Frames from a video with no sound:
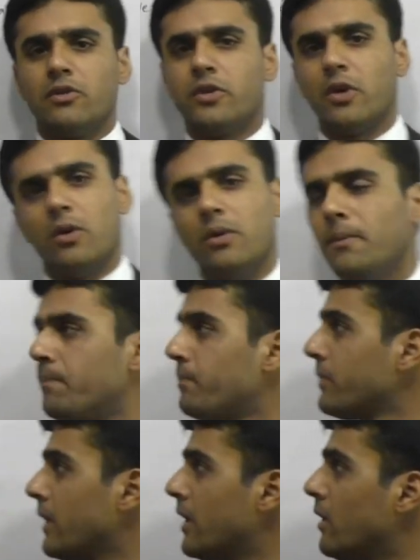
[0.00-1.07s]
So
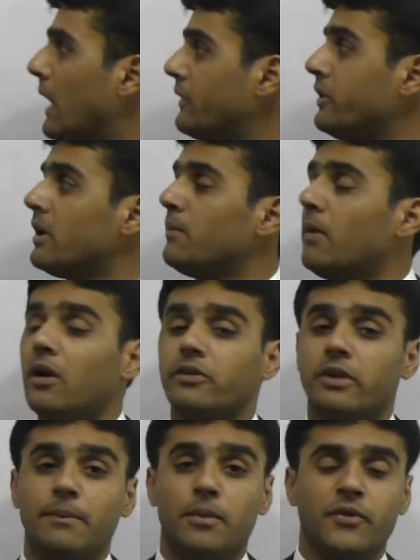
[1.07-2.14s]
ethical
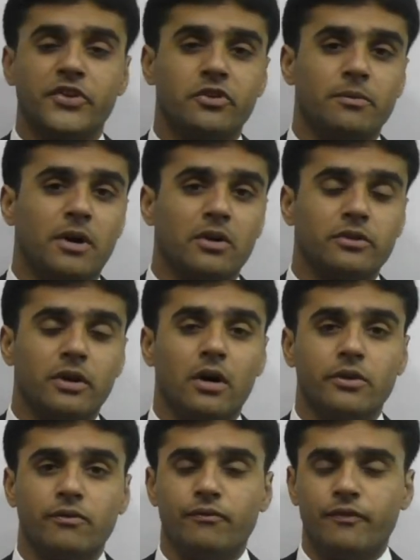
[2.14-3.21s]
marks and professional marks
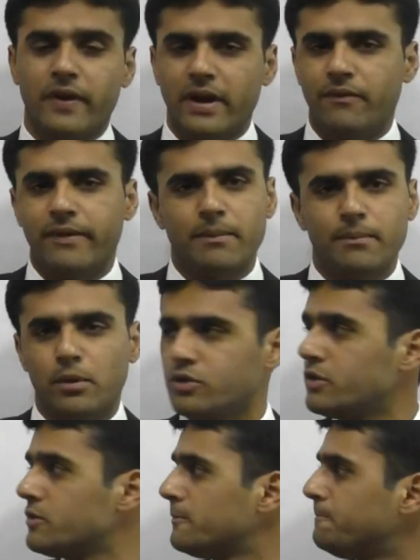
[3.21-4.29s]
are very, very
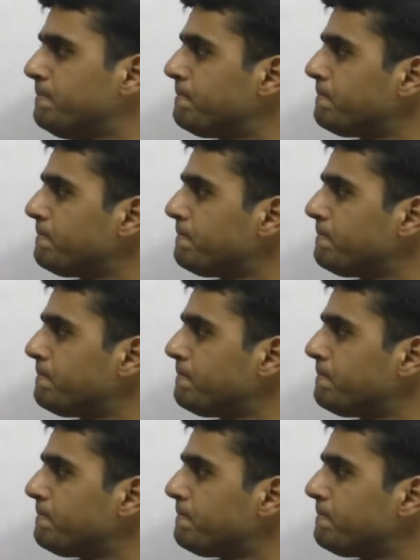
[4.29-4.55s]
important.